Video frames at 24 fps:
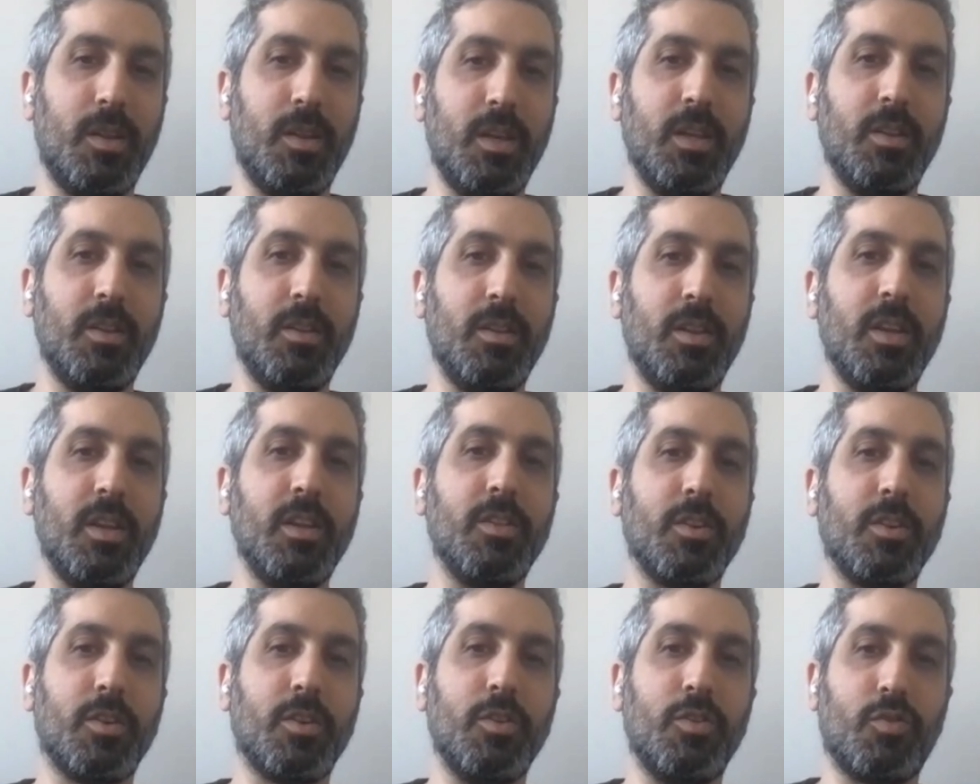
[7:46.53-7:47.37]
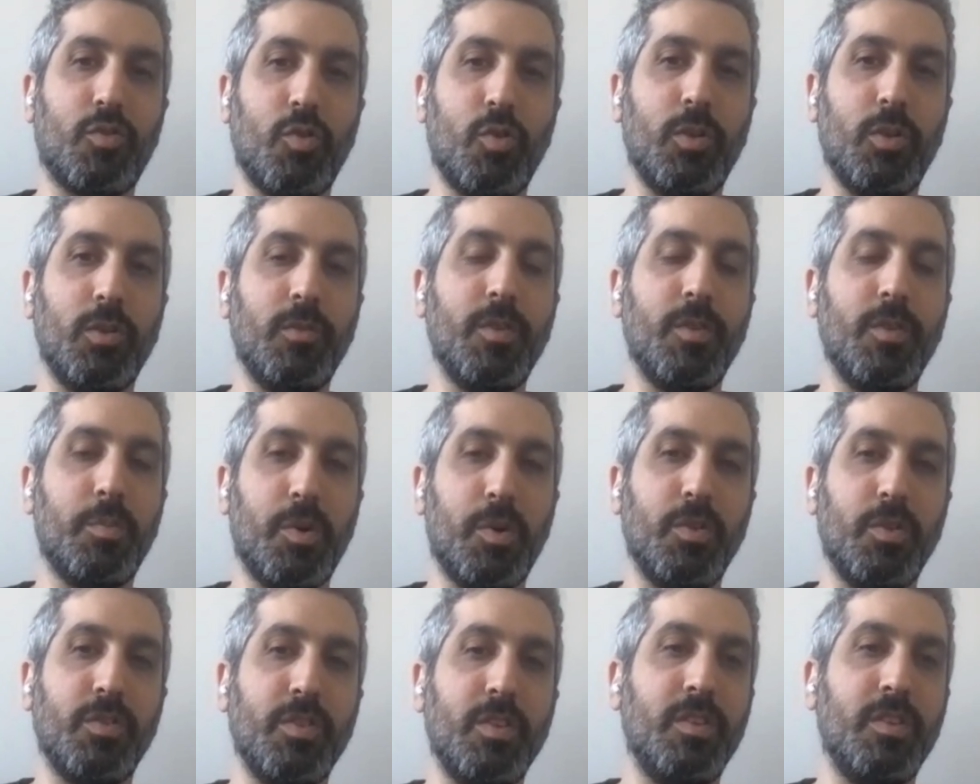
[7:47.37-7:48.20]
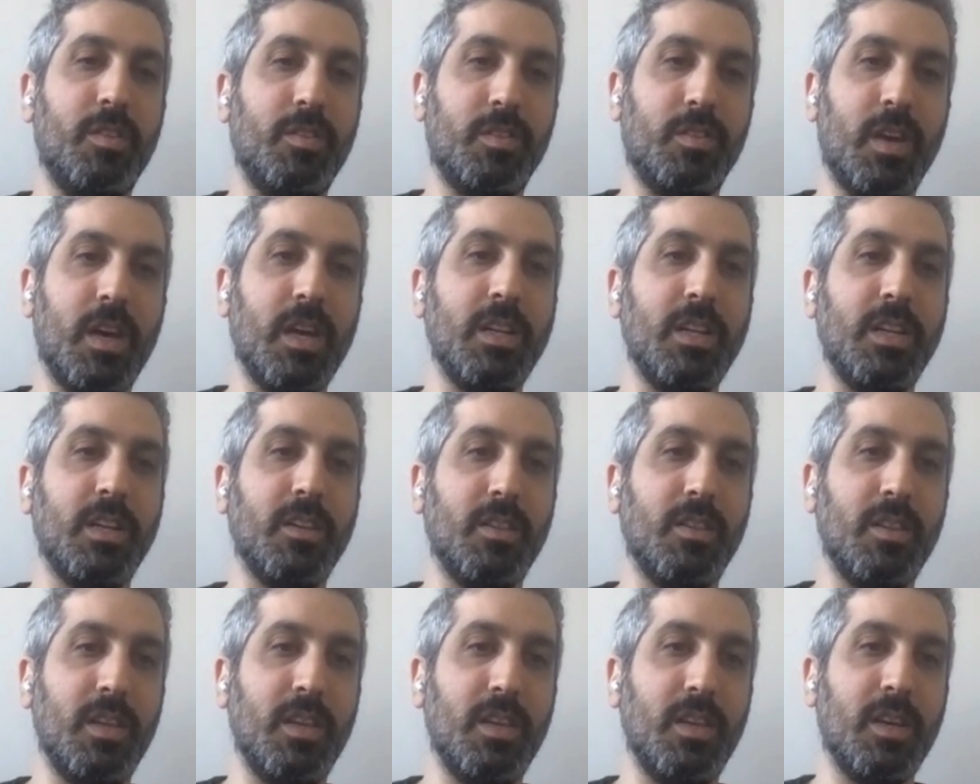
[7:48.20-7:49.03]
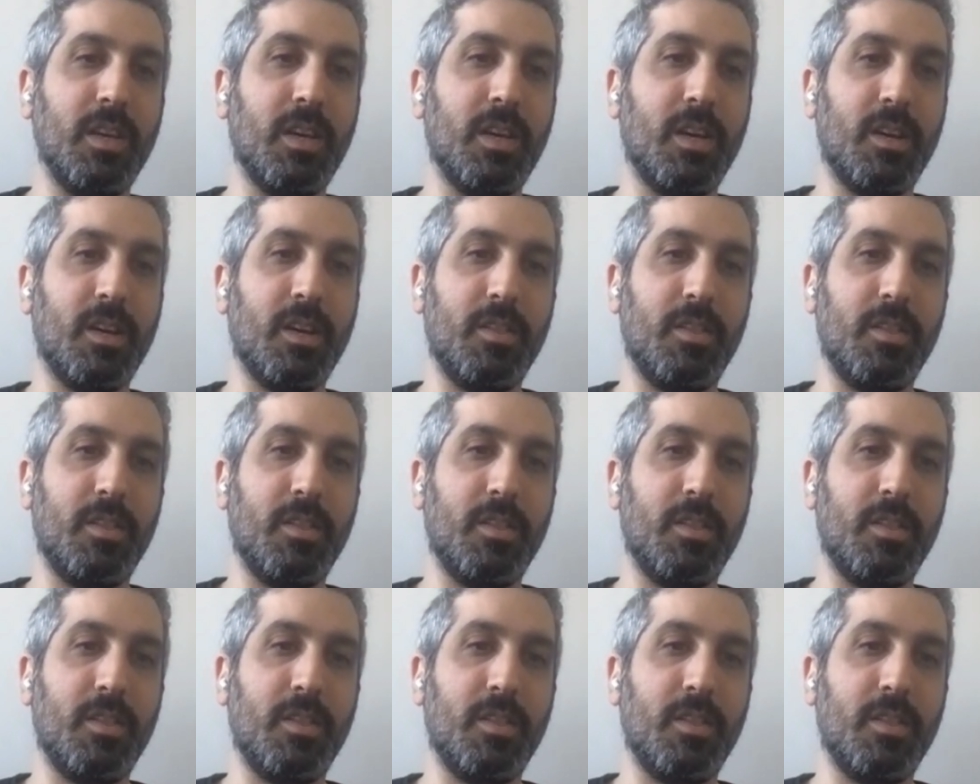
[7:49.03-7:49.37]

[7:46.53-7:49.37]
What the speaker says: in the control of the person designing the